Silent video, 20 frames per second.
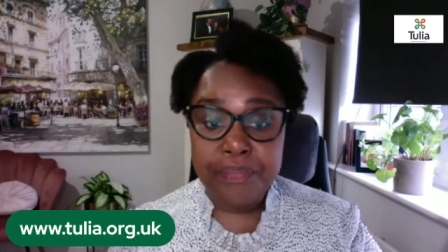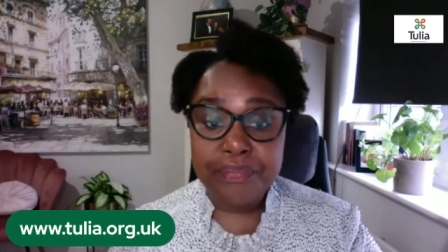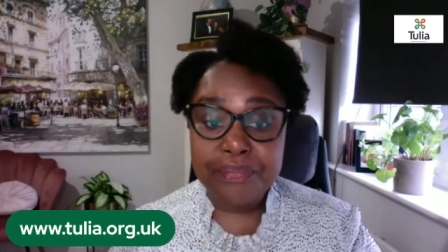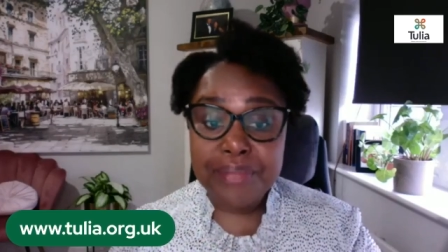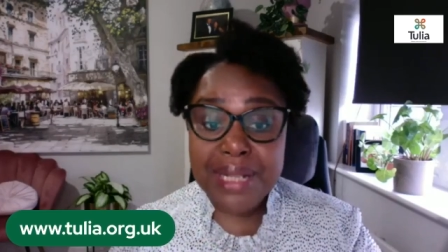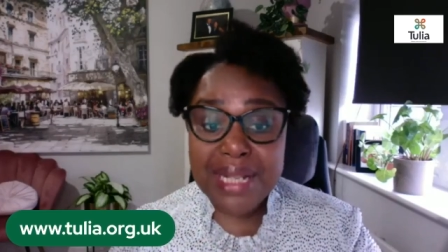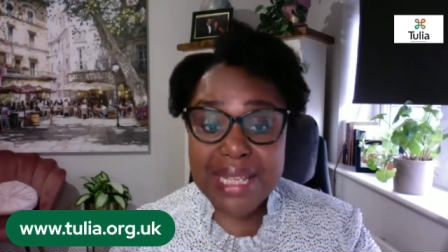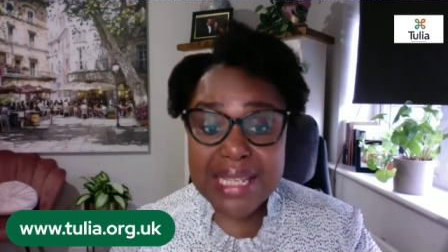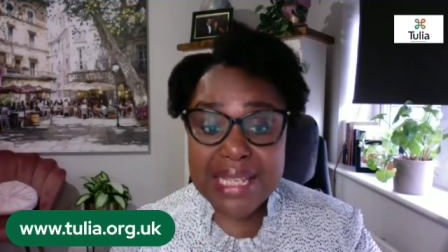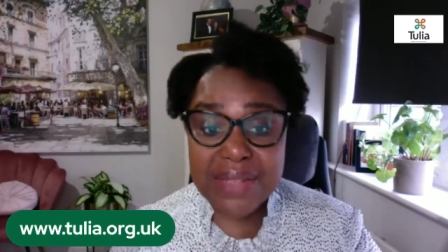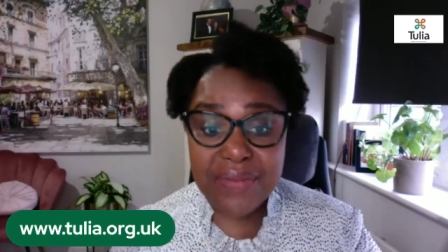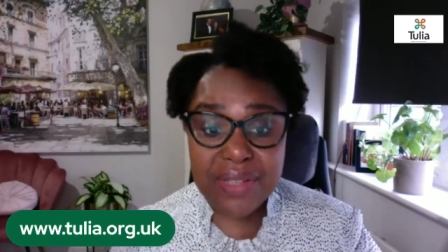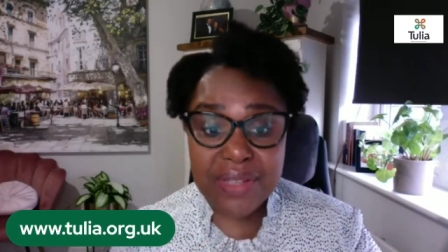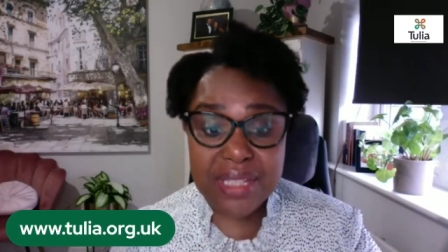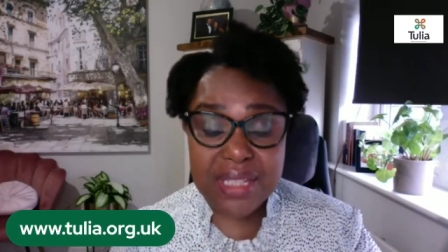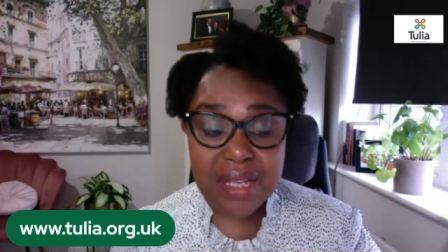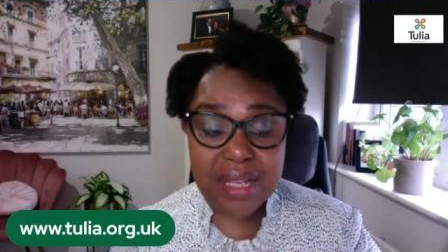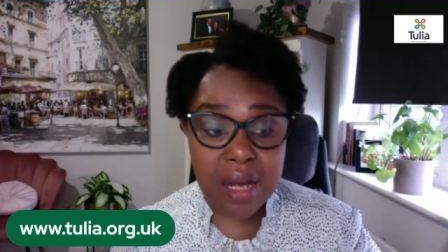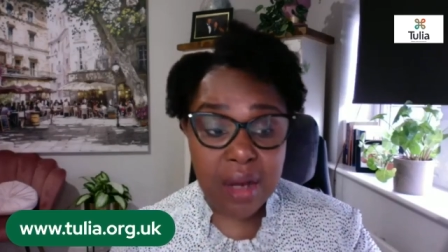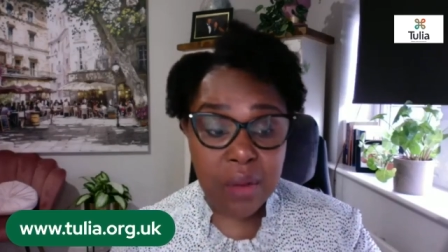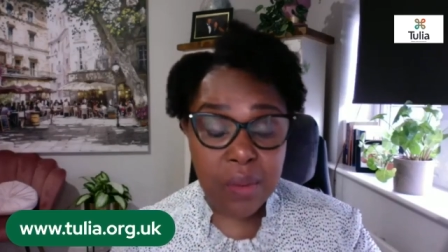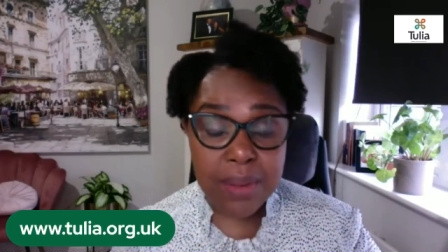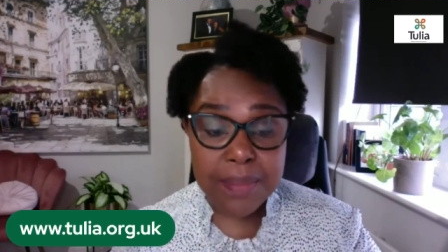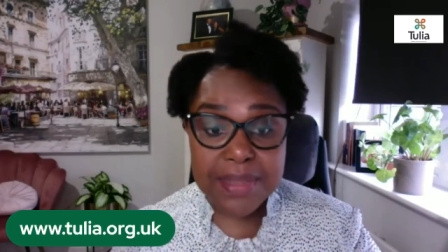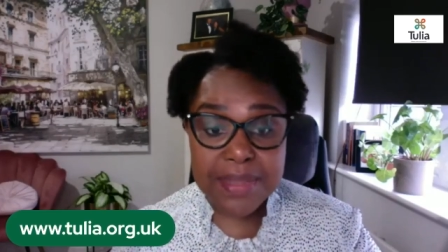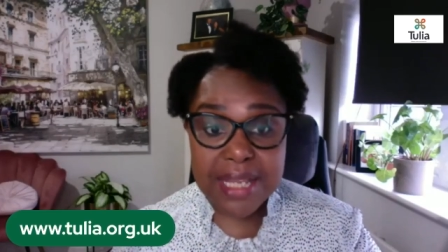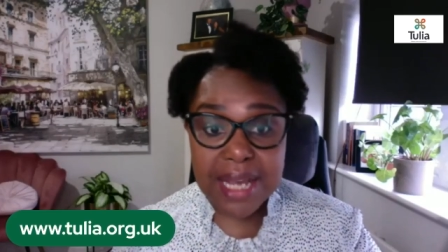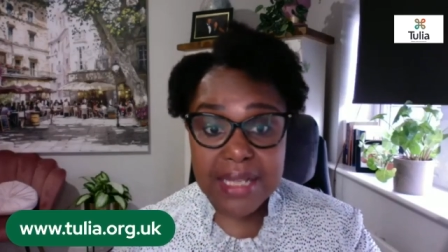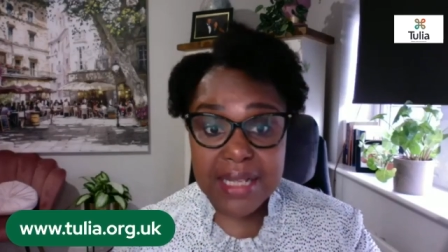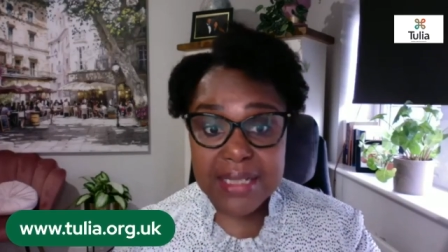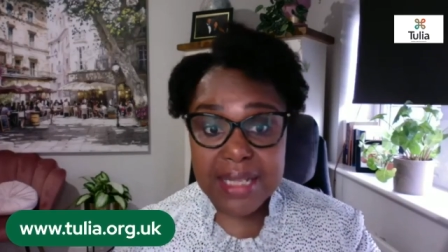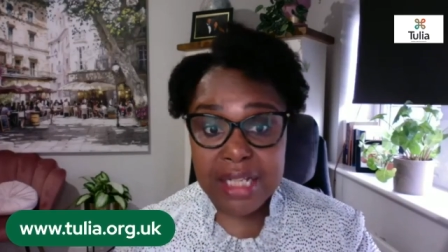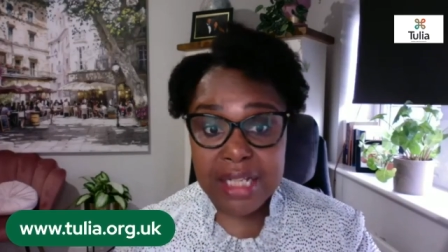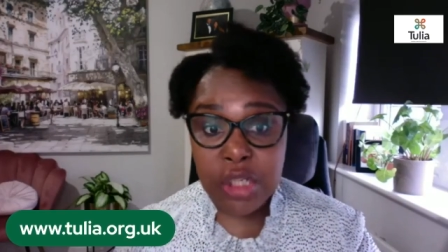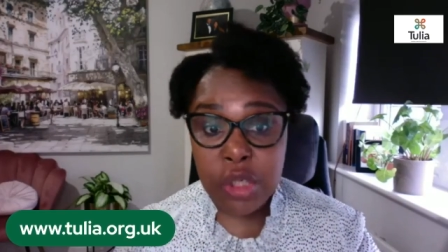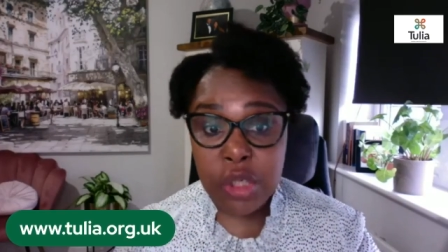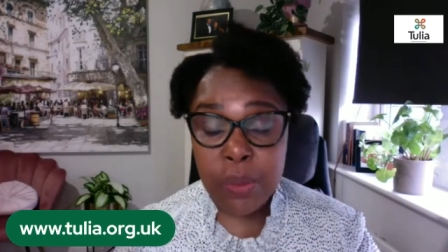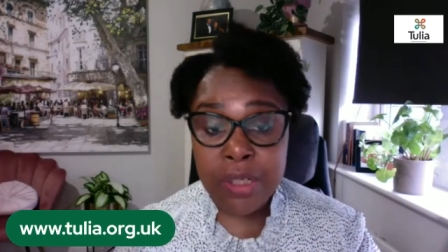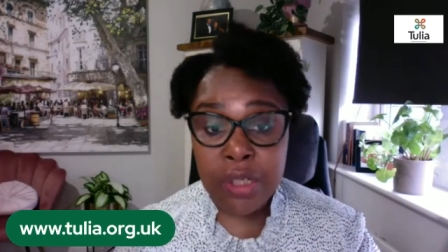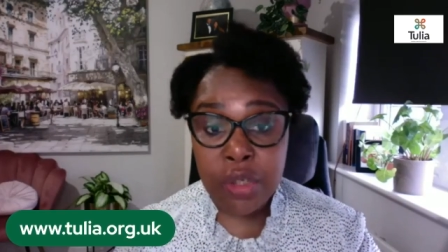Please visit our website and
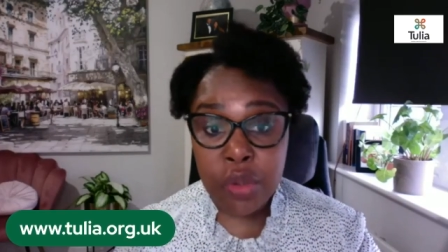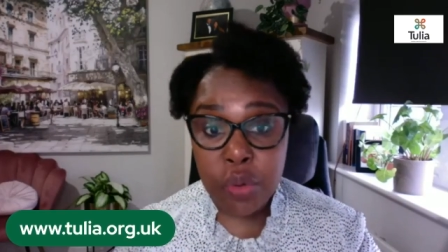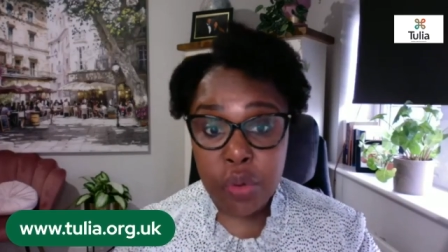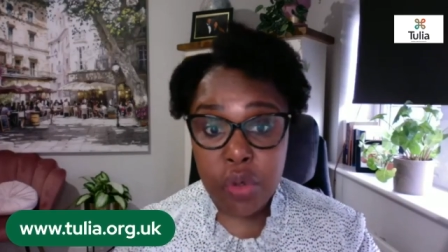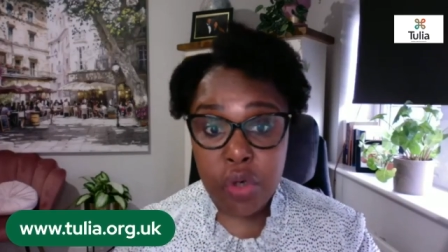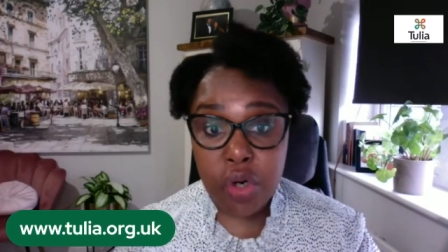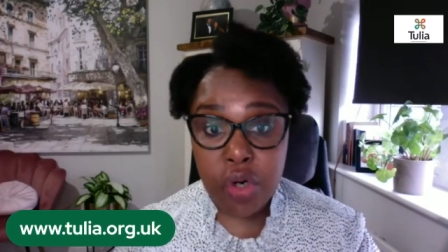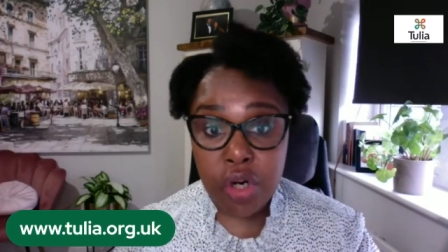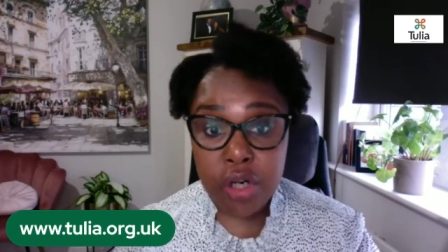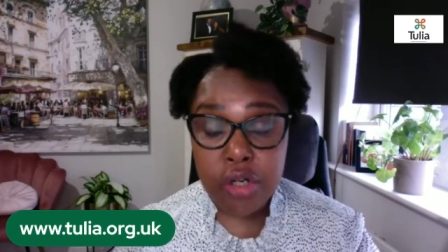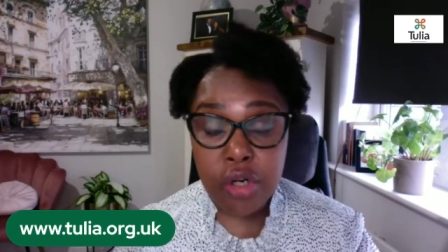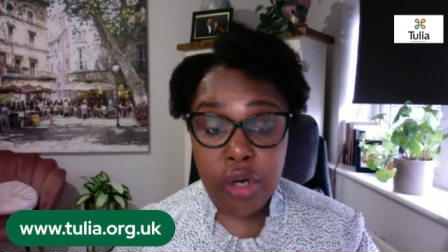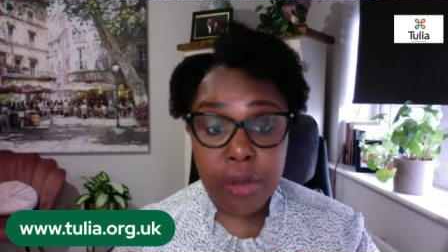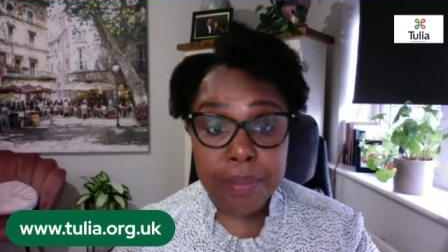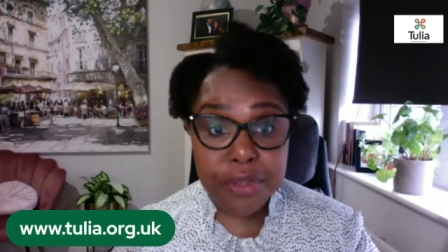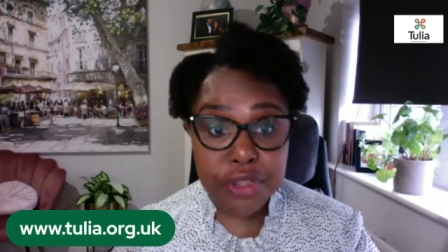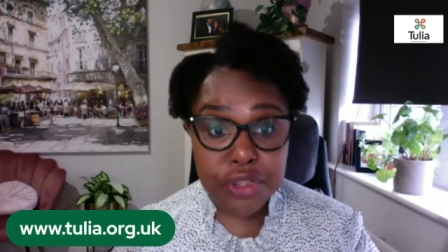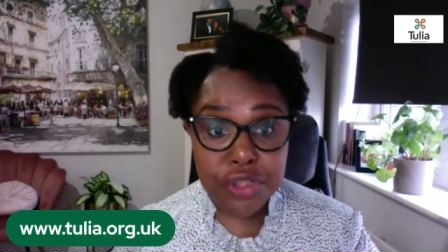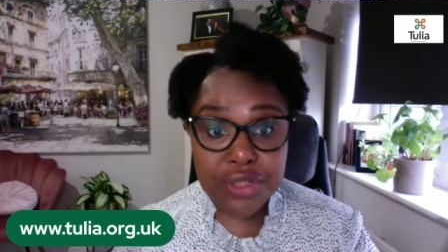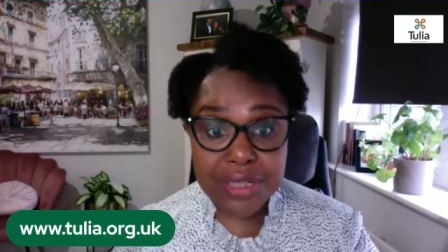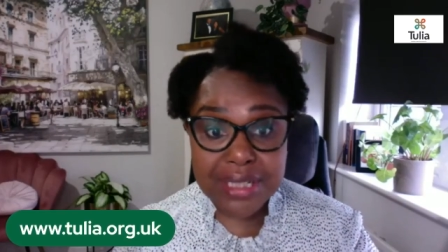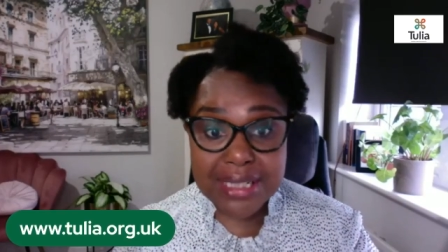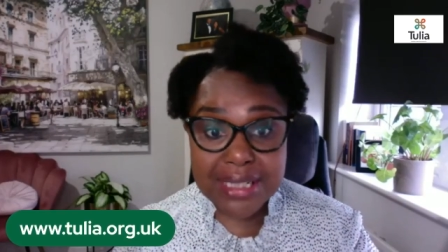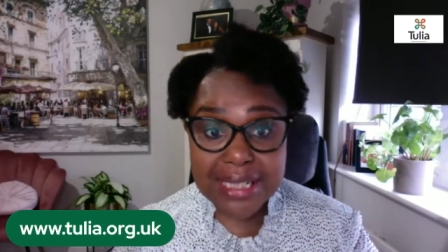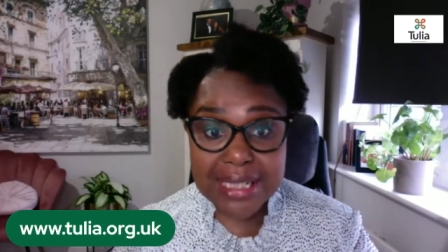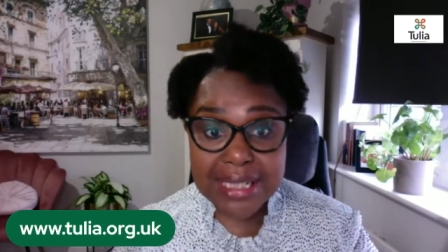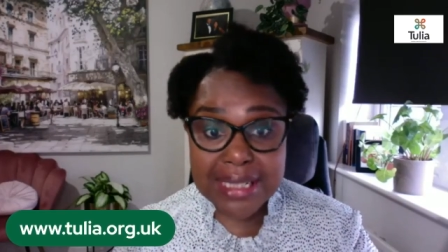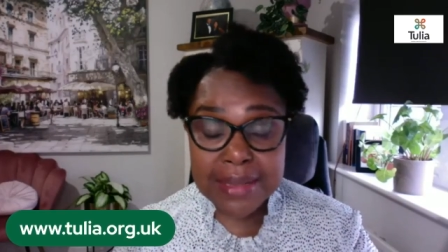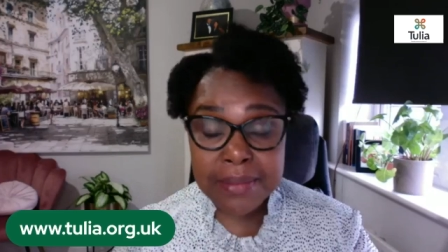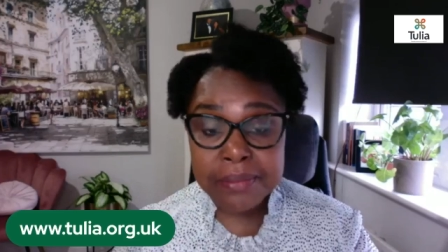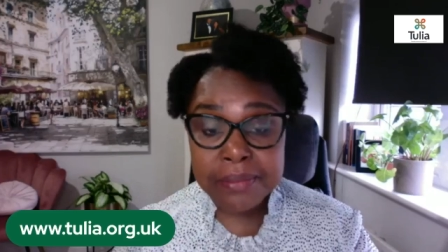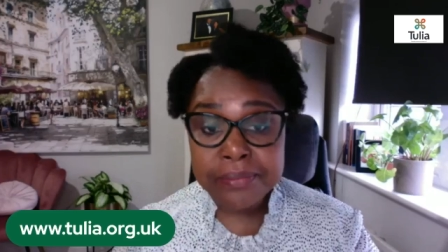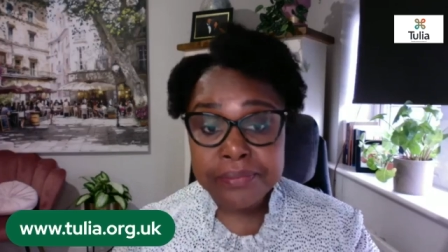go and look on opportunities.